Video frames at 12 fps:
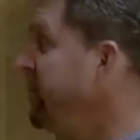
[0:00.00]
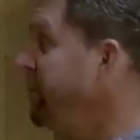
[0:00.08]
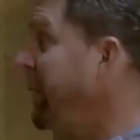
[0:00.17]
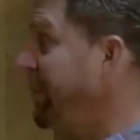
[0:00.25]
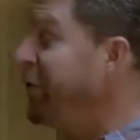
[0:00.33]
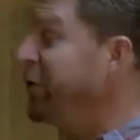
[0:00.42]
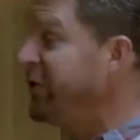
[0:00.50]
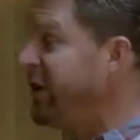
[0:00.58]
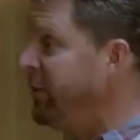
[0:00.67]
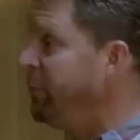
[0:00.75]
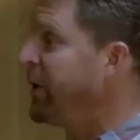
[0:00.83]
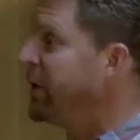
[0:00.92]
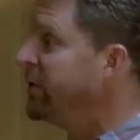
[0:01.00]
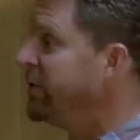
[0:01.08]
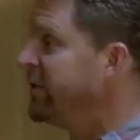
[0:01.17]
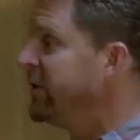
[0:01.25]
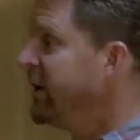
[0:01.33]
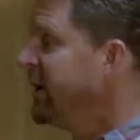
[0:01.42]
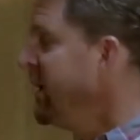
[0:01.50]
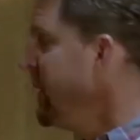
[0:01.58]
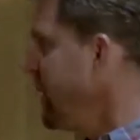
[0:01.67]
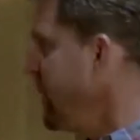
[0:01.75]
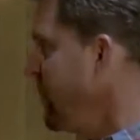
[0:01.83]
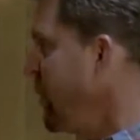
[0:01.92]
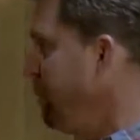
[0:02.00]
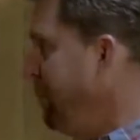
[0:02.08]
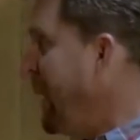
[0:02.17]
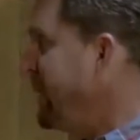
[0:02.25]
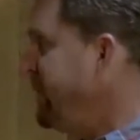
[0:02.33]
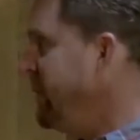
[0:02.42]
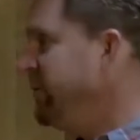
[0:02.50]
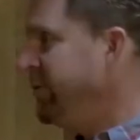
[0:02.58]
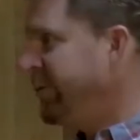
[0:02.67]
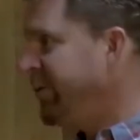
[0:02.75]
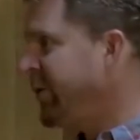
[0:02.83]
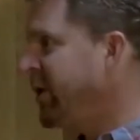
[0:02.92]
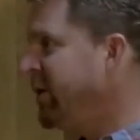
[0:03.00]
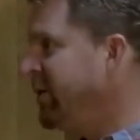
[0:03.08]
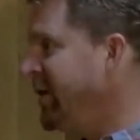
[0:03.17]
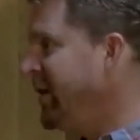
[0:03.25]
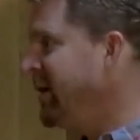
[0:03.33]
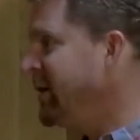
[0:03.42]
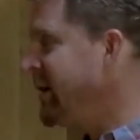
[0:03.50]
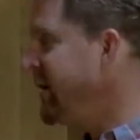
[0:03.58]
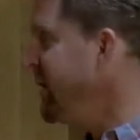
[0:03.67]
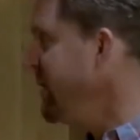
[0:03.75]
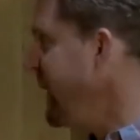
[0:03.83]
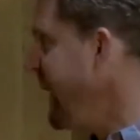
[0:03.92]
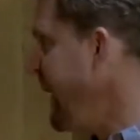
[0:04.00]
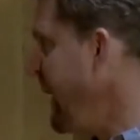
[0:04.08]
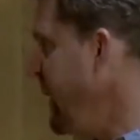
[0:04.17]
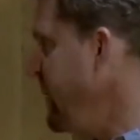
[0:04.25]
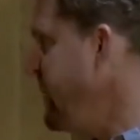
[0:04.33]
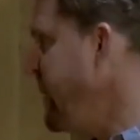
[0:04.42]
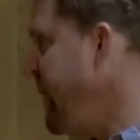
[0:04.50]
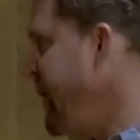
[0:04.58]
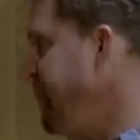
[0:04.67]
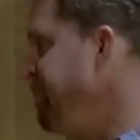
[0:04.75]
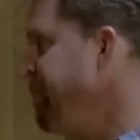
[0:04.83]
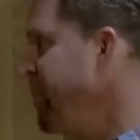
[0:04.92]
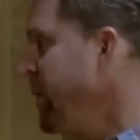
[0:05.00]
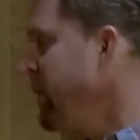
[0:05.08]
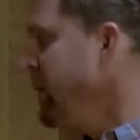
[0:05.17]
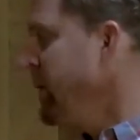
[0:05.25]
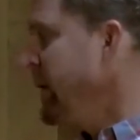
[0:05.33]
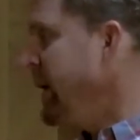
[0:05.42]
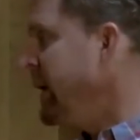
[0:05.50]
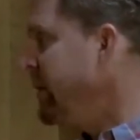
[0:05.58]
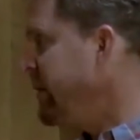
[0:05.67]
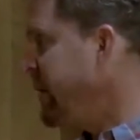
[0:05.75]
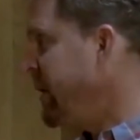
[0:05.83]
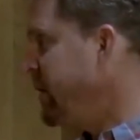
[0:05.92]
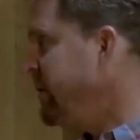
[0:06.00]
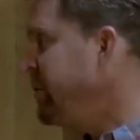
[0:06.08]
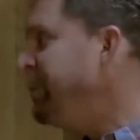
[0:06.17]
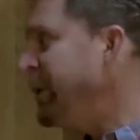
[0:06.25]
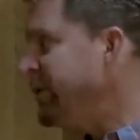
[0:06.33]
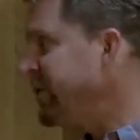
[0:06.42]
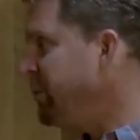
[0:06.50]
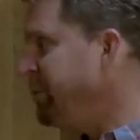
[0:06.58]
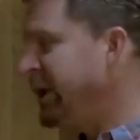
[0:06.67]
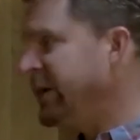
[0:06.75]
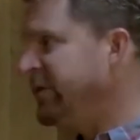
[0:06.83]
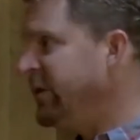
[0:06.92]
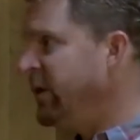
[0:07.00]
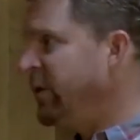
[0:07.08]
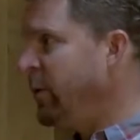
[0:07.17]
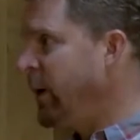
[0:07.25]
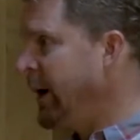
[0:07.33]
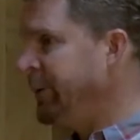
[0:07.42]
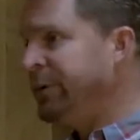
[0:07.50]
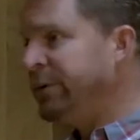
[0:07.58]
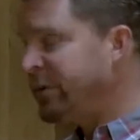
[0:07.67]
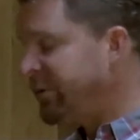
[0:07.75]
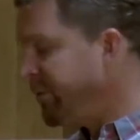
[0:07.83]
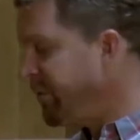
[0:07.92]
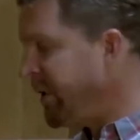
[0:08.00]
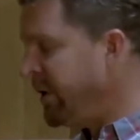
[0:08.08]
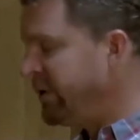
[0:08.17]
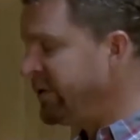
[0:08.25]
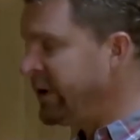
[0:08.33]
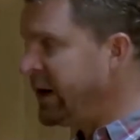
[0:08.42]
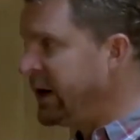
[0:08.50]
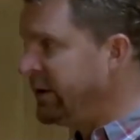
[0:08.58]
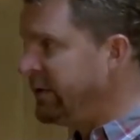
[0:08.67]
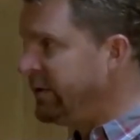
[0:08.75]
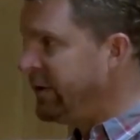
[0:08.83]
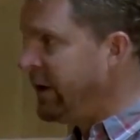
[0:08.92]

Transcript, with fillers: about 13 barrels, um, called botti, which is they're called in Italy. And um, it's uh, just builds complexity in the wine. We use this for various lots